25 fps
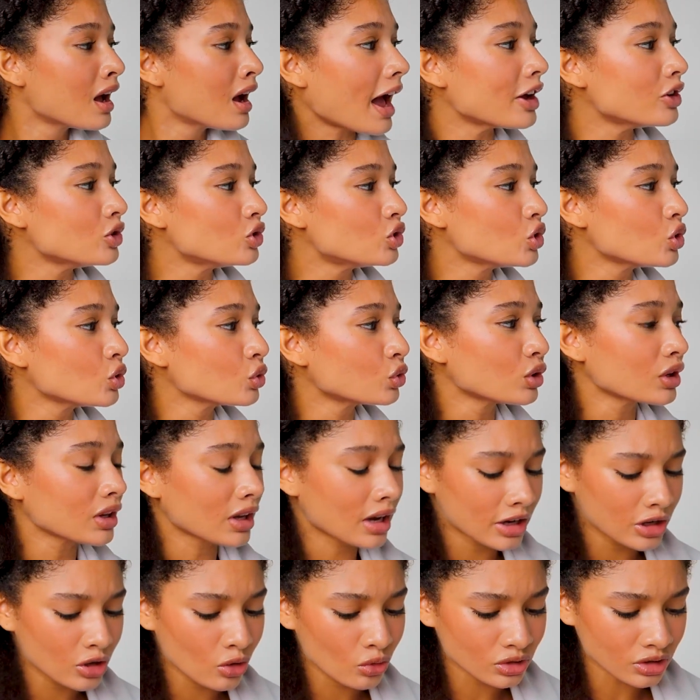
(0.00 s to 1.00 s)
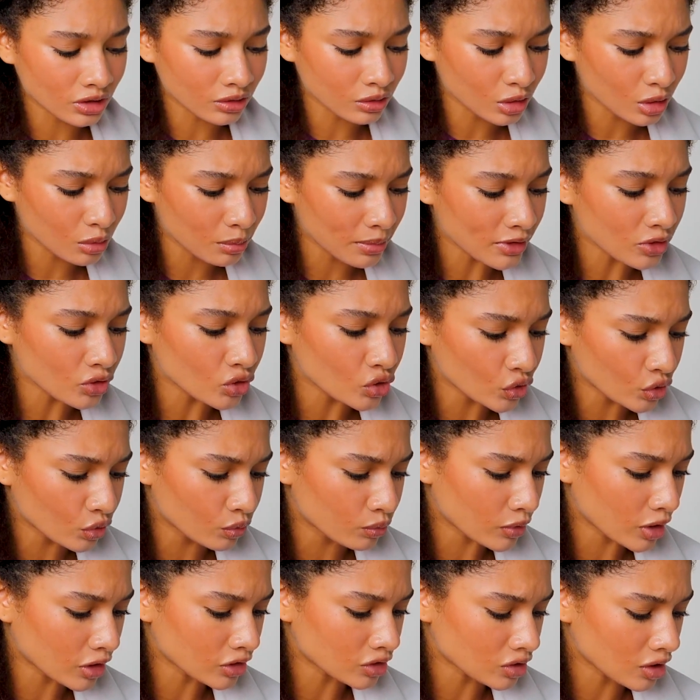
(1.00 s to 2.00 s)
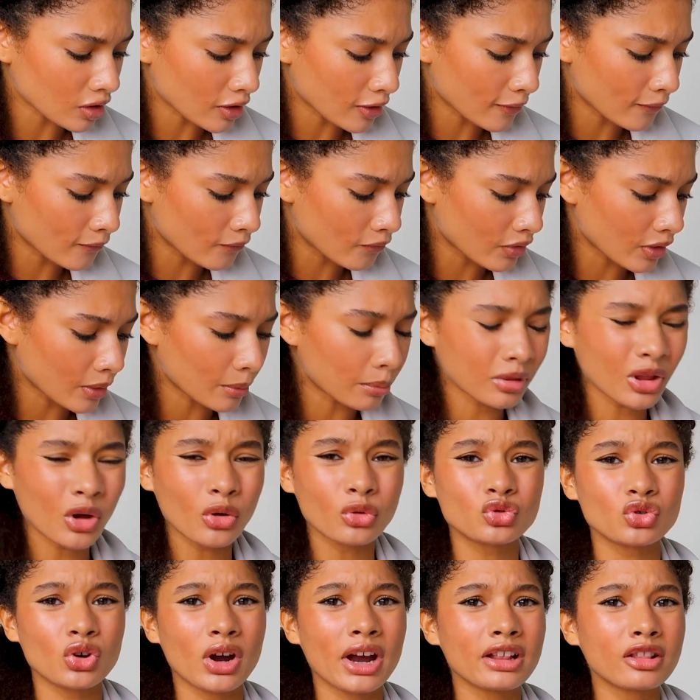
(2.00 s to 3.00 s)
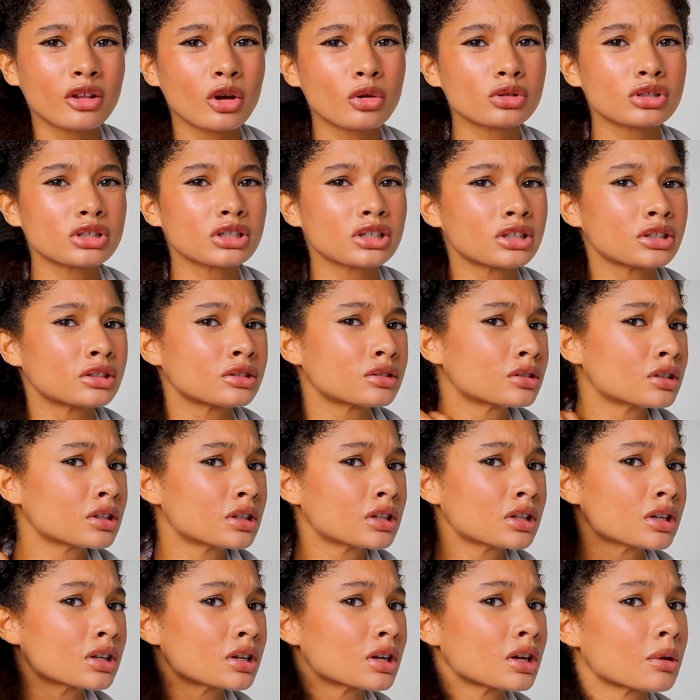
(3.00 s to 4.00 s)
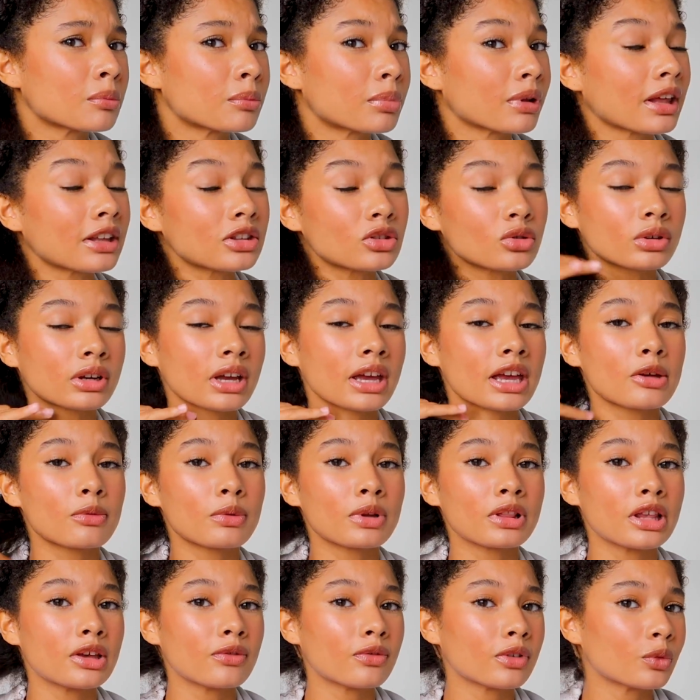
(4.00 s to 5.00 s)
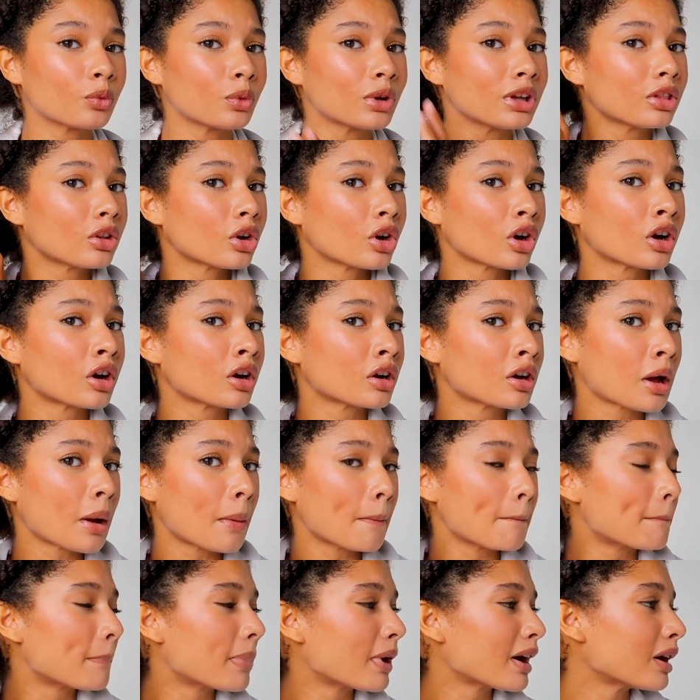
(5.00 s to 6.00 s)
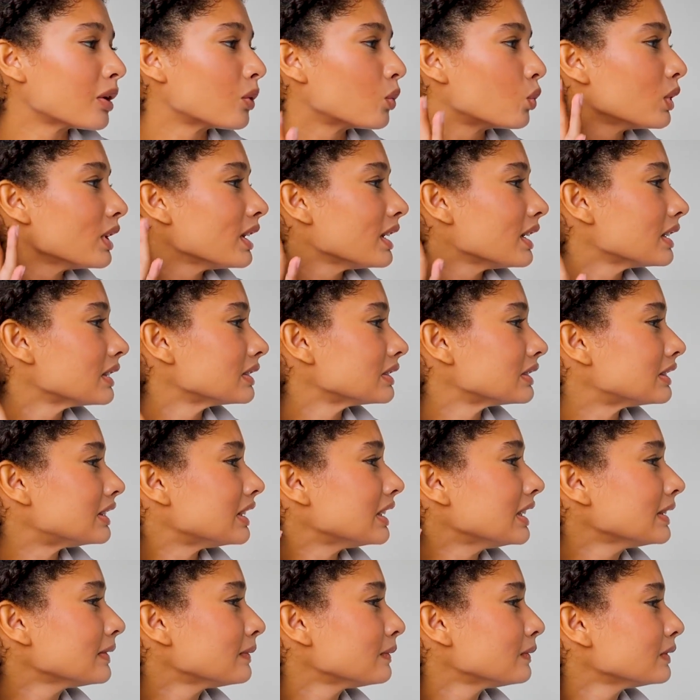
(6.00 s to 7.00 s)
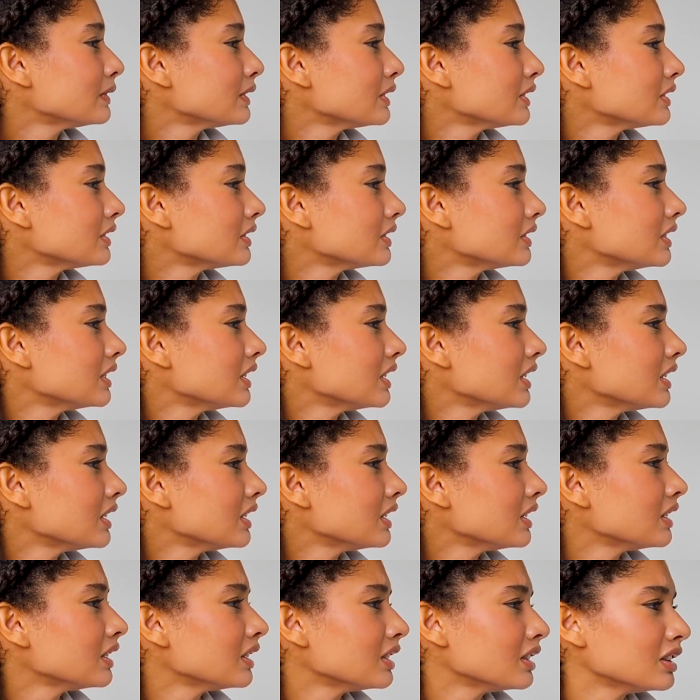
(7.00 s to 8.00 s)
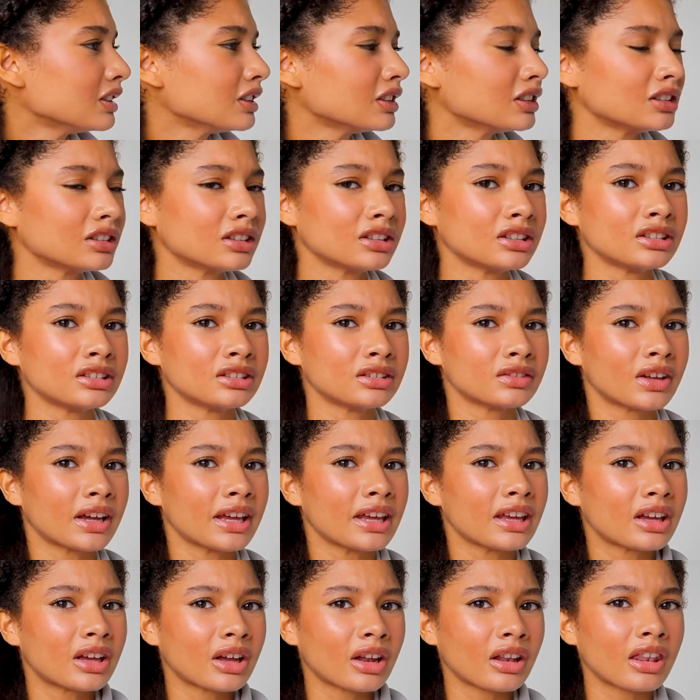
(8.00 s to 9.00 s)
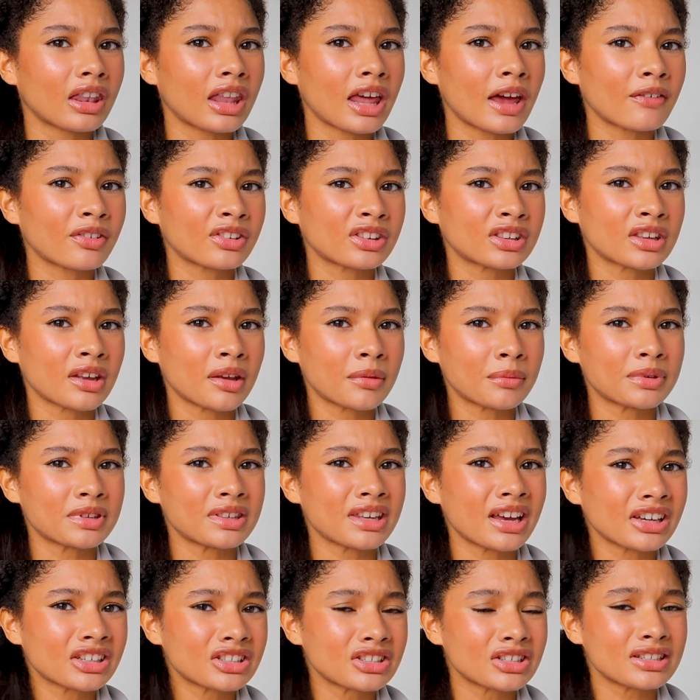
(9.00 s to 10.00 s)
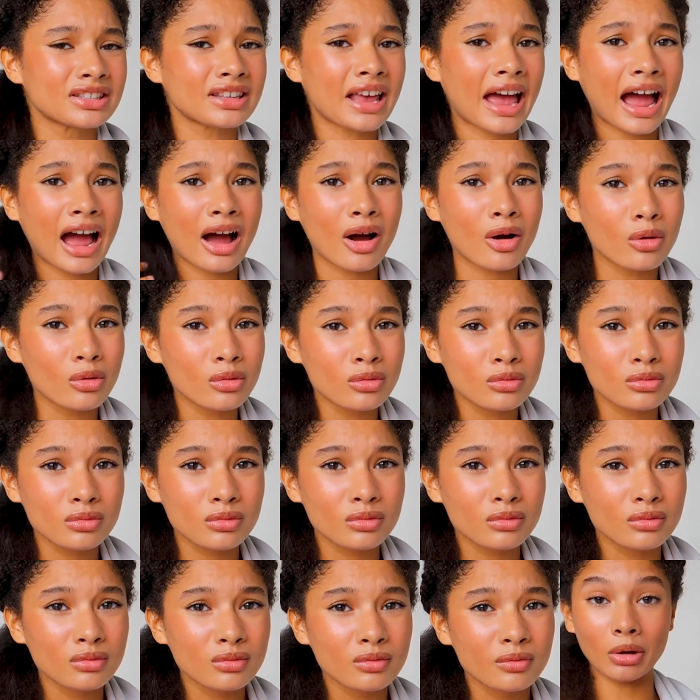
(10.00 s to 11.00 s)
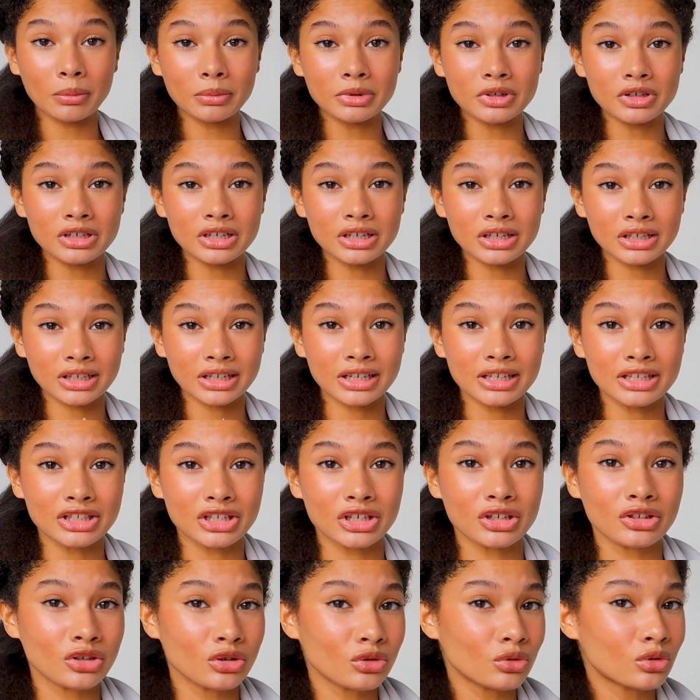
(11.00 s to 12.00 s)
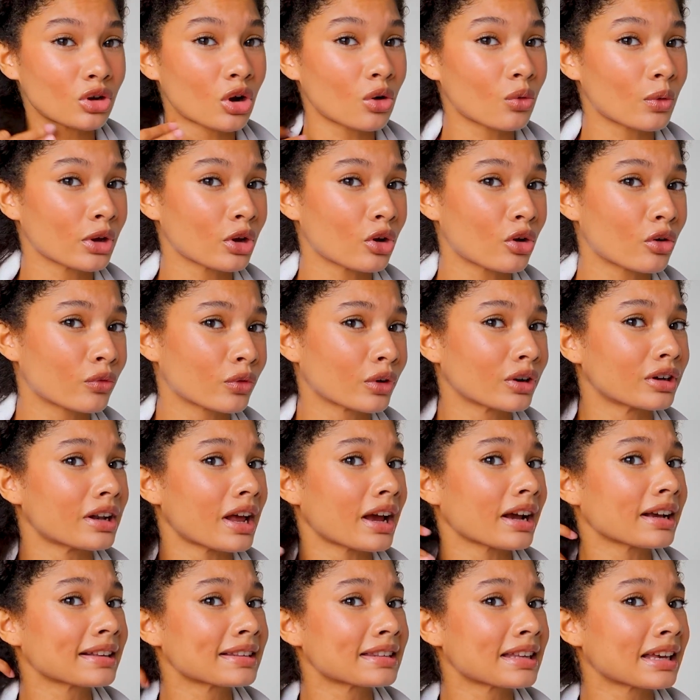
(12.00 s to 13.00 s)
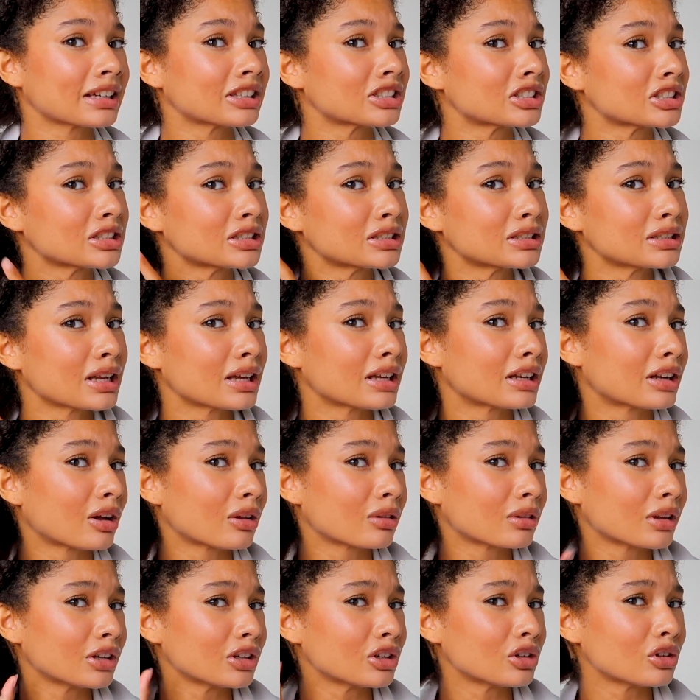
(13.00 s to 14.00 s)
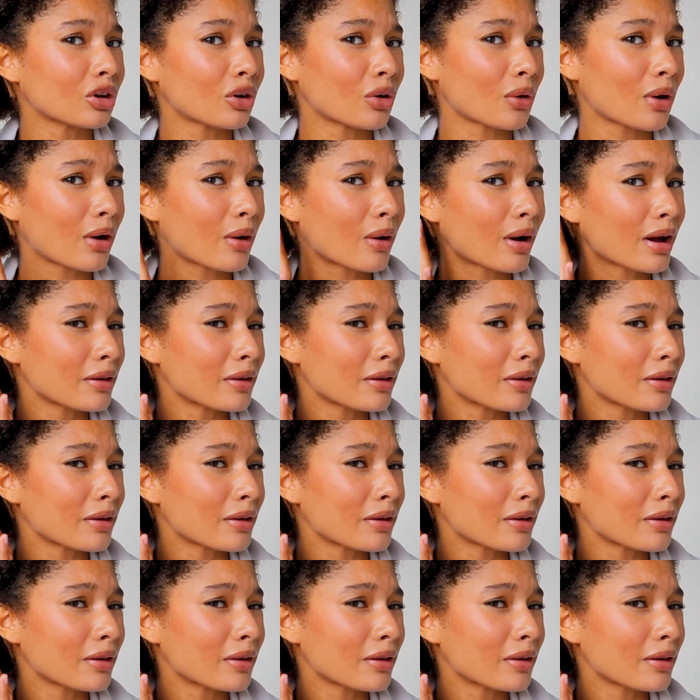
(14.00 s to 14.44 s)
I do think I used a little bit too much of the blow dry lotion, but that's okay. We live and we learn. But we definitely like left some sections out. So I'm gonna continue going over next section, and I'll let you know how